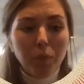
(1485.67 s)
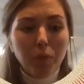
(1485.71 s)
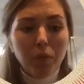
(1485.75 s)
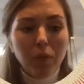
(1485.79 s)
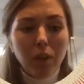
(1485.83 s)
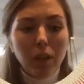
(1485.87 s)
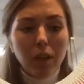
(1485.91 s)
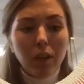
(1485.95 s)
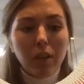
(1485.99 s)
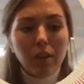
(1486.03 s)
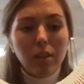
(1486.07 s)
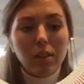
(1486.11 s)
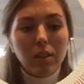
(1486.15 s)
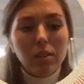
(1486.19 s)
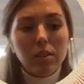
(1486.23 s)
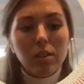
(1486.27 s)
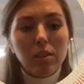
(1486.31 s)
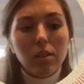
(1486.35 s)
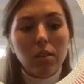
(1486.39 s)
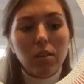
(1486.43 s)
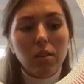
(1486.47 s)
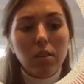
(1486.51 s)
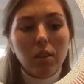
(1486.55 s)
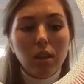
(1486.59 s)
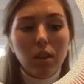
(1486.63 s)
Is
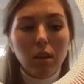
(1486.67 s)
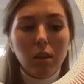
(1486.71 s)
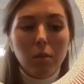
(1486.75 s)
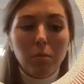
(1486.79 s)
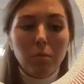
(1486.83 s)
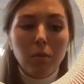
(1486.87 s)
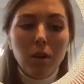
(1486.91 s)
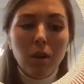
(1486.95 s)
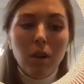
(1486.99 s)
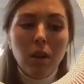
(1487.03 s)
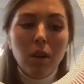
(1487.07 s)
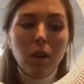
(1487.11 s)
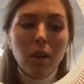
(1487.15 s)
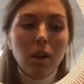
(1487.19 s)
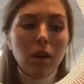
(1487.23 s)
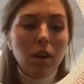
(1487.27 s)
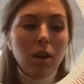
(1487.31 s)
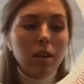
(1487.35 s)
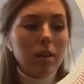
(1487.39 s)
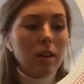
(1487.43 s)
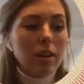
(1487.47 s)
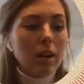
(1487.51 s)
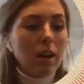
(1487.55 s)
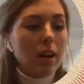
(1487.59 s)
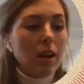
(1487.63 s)
the theme
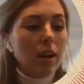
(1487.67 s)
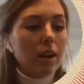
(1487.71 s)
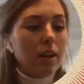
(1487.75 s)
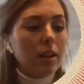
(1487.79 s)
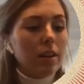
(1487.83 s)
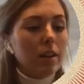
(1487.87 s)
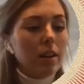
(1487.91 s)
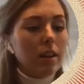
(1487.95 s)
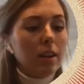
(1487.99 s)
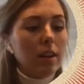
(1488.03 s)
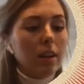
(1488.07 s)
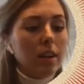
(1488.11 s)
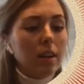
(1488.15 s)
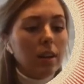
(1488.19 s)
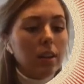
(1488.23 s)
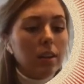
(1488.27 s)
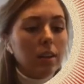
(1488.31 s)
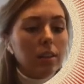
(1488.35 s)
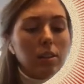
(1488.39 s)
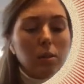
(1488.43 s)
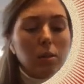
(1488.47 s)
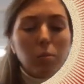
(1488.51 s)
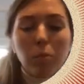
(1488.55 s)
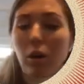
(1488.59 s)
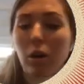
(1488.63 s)
that
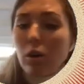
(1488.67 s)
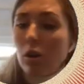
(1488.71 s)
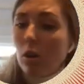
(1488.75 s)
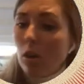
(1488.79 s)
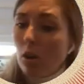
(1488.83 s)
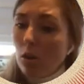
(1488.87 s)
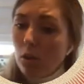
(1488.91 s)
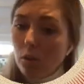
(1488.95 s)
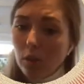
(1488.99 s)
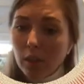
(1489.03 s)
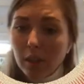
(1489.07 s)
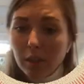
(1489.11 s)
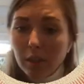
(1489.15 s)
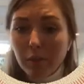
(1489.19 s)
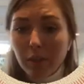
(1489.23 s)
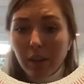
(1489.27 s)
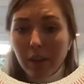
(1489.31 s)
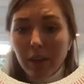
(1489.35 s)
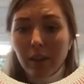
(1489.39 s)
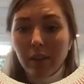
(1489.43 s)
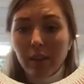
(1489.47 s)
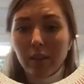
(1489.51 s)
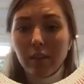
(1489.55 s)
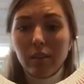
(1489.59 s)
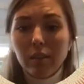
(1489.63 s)
it's about a local
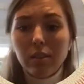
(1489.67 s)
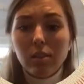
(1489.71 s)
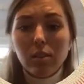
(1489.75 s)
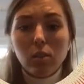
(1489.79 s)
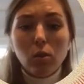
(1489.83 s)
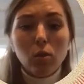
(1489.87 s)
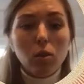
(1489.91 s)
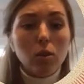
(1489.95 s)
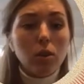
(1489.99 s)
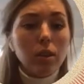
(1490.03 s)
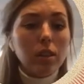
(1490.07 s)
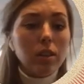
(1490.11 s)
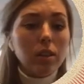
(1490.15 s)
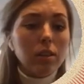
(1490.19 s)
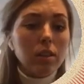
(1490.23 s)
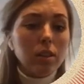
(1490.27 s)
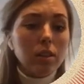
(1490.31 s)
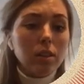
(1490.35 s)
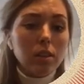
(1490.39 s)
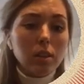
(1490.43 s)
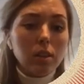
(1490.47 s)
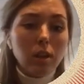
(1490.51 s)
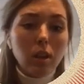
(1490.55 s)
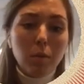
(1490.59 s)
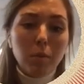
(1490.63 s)
event, or is it
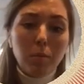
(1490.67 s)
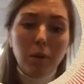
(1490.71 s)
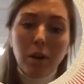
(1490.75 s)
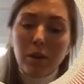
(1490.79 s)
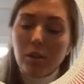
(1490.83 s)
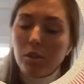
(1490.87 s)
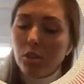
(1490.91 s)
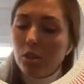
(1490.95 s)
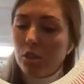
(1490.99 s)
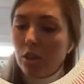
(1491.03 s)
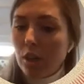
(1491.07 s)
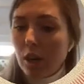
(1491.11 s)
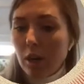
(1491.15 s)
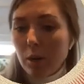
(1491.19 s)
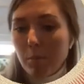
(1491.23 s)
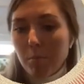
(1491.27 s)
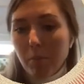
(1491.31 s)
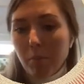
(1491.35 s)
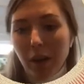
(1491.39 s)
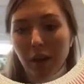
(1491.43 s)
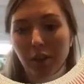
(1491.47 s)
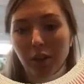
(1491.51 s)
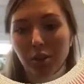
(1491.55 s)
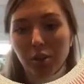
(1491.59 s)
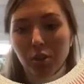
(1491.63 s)
about a shared
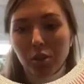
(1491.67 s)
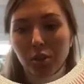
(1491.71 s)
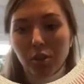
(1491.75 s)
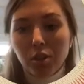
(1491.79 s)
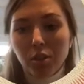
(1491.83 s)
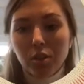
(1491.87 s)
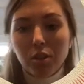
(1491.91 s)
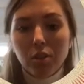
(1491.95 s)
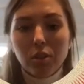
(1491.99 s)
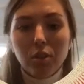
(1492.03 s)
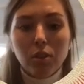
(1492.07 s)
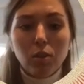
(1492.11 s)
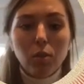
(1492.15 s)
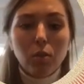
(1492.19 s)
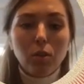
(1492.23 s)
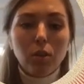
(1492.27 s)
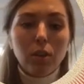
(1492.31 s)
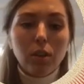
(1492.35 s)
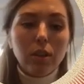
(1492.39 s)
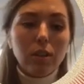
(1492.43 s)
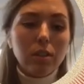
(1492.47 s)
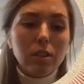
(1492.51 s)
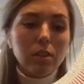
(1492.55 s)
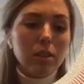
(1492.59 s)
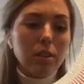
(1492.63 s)
passion, or
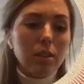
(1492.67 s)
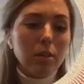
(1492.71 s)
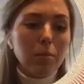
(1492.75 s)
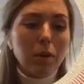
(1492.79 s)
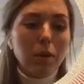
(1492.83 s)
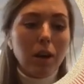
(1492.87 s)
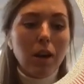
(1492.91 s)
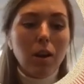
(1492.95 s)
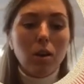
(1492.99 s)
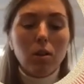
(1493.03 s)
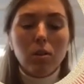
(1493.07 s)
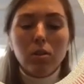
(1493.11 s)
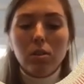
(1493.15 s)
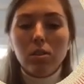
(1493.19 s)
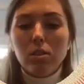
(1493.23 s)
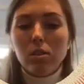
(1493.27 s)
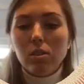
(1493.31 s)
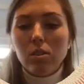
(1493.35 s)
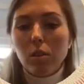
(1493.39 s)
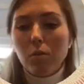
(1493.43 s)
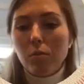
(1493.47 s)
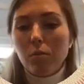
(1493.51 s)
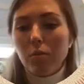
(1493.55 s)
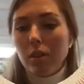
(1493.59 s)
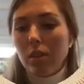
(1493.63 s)
is it about
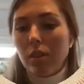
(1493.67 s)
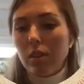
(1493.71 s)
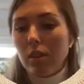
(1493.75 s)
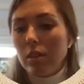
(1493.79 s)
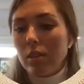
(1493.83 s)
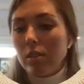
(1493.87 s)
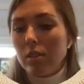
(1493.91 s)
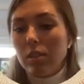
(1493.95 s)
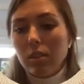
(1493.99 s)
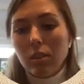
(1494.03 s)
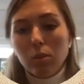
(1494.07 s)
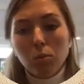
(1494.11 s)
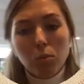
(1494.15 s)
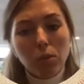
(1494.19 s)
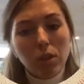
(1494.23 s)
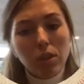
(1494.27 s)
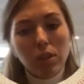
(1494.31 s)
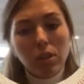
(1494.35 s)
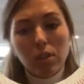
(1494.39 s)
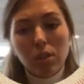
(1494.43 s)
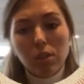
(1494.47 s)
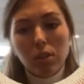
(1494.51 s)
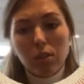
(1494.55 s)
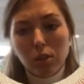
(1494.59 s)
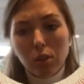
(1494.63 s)
something that's in the
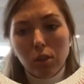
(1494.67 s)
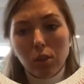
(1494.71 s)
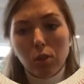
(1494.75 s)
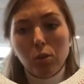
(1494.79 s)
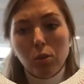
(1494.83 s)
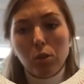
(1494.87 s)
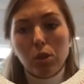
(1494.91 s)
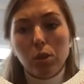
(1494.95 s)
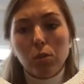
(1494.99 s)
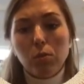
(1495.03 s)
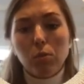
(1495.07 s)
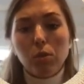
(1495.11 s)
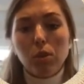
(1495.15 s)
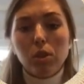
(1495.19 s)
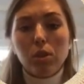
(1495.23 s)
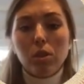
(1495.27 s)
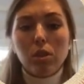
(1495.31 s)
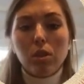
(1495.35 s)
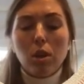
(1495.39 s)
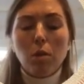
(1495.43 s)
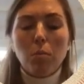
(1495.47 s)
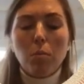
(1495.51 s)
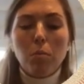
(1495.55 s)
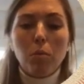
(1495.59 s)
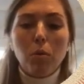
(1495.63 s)
recent news, for
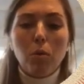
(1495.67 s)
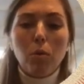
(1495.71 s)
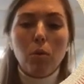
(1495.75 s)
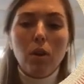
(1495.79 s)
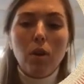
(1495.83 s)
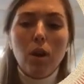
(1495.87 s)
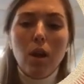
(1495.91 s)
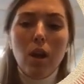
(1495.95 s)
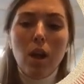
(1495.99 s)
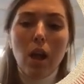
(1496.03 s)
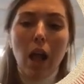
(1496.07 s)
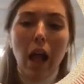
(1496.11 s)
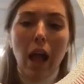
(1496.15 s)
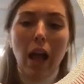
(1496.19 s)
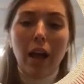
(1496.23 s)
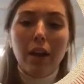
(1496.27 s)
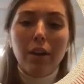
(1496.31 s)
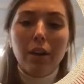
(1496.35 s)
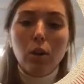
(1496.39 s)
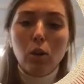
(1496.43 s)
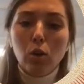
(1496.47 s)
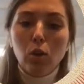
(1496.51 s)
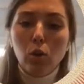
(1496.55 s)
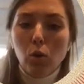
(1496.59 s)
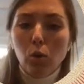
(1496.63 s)
example? And
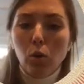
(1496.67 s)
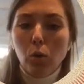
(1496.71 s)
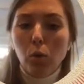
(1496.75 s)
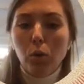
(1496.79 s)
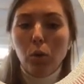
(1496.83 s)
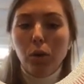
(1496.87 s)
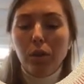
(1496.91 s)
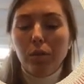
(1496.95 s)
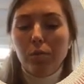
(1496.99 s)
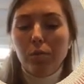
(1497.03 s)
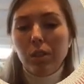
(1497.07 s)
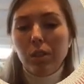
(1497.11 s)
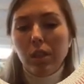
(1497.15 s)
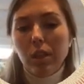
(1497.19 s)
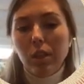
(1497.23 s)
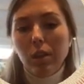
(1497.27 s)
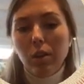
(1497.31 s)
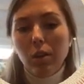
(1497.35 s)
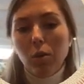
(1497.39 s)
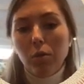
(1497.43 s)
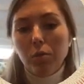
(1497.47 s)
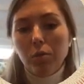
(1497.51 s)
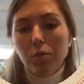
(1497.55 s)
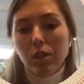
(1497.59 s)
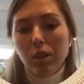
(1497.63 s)
the goal
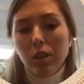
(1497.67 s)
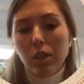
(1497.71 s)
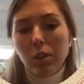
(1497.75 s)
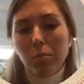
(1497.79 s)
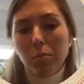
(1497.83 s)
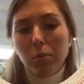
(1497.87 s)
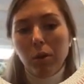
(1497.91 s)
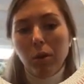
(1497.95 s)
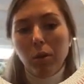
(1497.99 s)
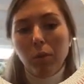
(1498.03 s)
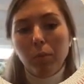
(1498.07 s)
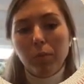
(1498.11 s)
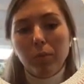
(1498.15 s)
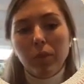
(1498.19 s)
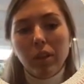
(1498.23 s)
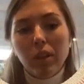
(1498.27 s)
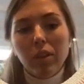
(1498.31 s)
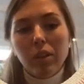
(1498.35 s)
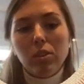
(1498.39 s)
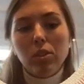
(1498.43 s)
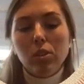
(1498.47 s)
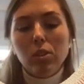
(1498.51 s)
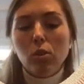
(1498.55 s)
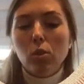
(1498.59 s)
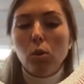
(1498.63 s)
of the email is
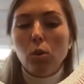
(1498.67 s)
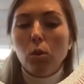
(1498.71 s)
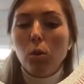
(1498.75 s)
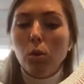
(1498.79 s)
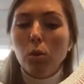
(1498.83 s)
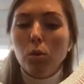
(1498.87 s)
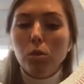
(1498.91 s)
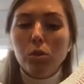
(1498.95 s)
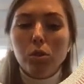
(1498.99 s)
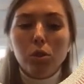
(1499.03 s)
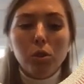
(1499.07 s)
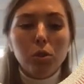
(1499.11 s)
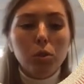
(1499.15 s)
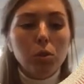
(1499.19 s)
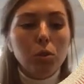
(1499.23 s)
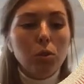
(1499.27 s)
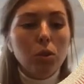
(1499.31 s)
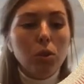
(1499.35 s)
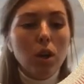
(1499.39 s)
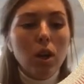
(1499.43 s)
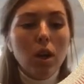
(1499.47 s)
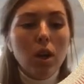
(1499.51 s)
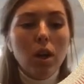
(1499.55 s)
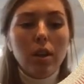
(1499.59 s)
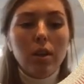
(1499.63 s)
the goal to
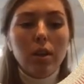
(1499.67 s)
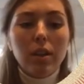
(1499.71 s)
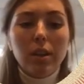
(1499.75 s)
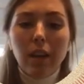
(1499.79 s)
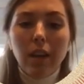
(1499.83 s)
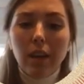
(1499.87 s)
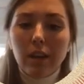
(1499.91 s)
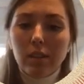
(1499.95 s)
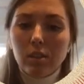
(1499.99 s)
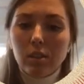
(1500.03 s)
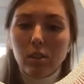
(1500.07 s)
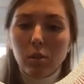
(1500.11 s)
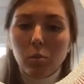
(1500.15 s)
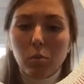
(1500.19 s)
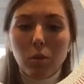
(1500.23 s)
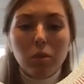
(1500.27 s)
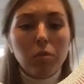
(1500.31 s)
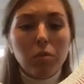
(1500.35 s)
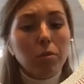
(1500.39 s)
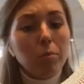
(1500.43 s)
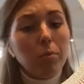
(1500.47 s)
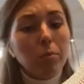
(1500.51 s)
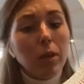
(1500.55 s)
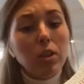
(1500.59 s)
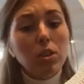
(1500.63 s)
get some
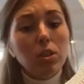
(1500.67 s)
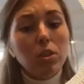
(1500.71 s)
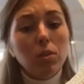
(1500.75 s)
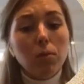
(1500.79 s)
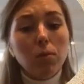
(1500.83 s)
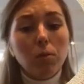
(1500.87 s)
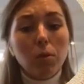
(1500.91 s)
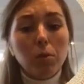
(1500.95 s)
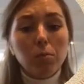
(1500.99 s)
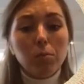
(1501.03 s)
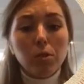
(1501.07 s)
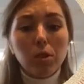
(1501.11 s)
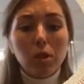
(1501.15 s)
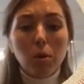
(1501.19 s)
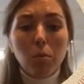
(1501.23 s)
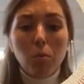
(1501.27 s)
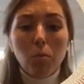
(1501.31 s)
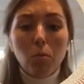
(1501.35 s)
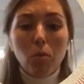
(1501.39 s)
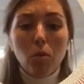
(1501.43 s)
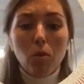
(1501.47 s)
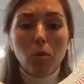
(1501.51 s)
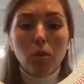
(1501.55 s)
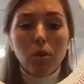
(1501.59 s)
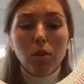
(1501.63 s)
information from
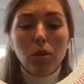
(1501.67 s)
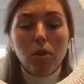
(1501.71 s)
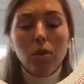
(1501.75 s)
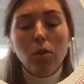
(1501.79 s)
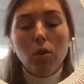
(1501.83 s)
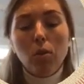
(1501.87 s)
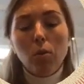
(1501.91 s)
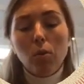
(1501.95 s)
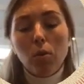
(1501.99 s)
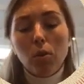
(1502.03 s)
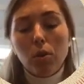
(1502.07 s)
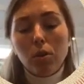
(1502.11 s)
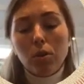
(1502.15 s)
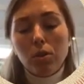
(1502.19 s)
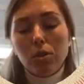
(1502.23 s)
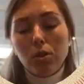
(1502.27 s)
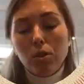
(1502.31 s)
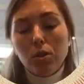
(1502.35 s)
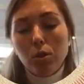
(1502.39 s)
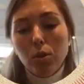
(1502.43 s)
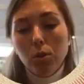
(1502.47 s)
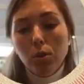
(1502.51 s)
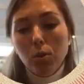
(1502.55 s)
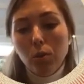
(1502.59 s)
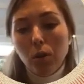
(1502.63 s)
someone or
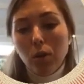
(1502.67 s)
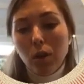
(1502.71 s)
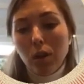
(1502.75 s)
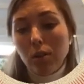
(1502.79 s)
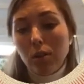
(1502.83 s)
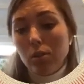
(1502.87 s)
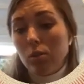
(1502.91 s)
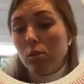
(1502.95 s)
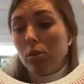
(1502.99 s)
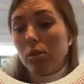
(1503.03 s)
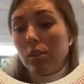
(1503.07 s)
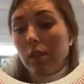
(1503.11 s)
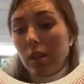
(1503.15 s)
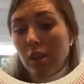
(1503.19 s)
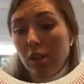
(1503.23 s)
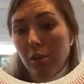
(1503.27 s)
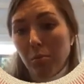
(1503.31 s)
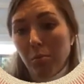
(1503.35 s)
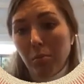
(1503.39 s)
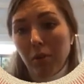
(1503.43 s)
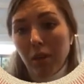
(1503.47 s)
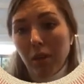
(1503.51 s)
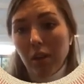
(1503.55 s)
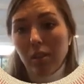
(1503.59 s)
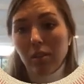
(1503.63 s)
to send a
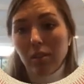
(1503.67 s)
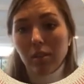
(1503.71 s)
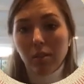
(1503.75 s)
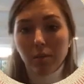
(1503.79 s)
bait.